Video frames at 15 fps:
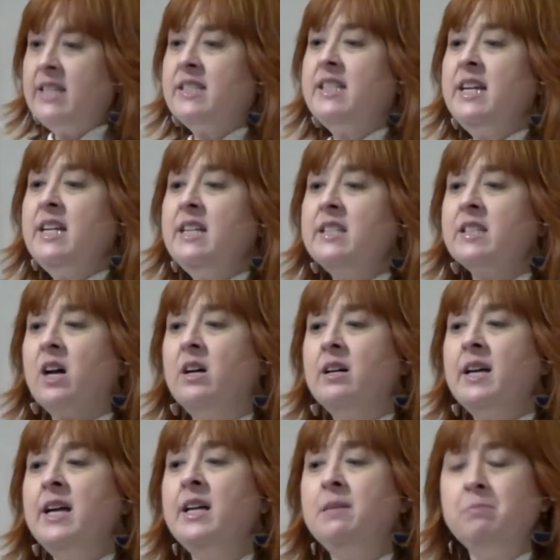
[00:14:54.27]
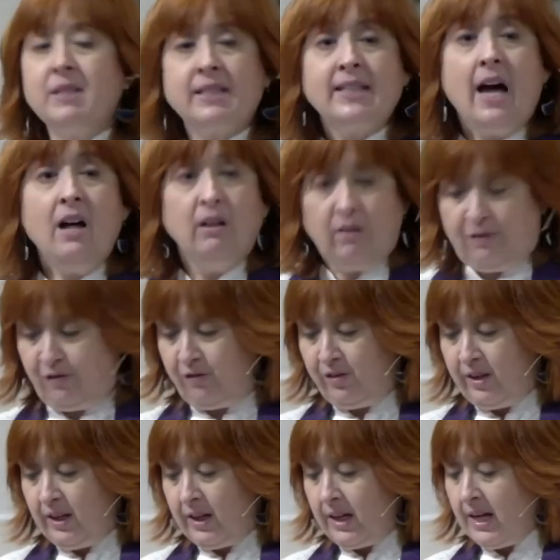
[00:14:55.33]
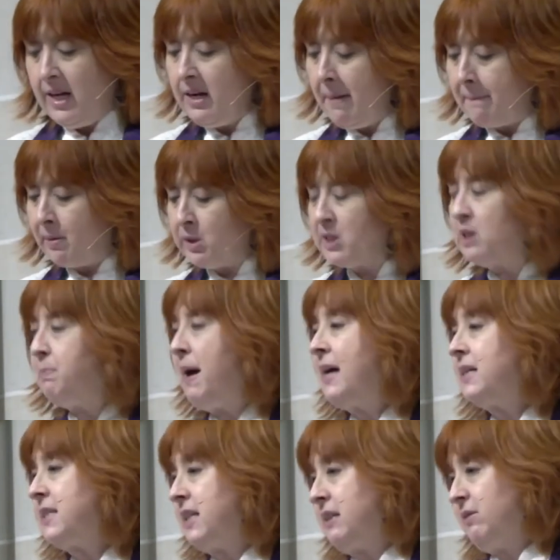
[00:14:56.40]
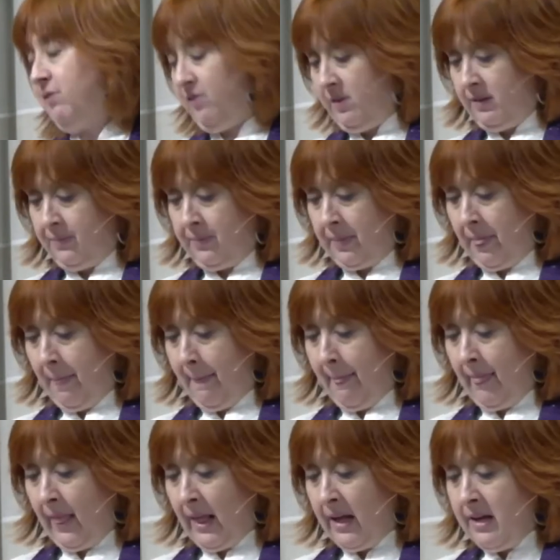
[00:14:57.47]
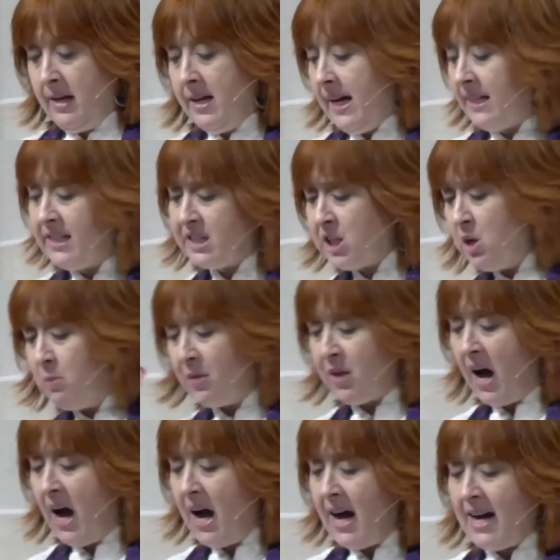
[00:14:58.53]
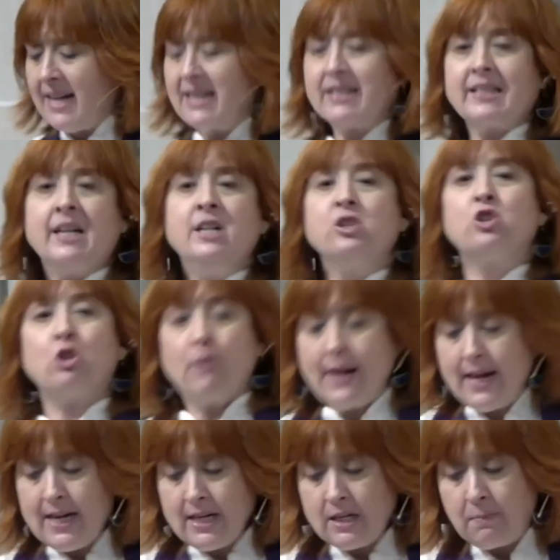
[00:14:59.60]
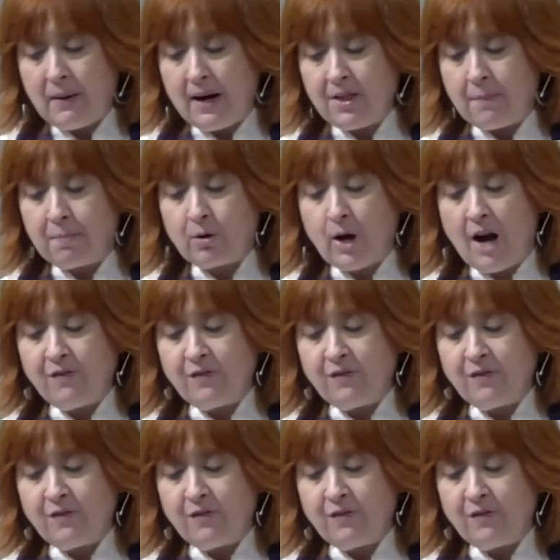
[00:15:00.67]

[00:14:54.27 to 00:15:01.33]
he sees himself in perspective. And so, with eyes trained by the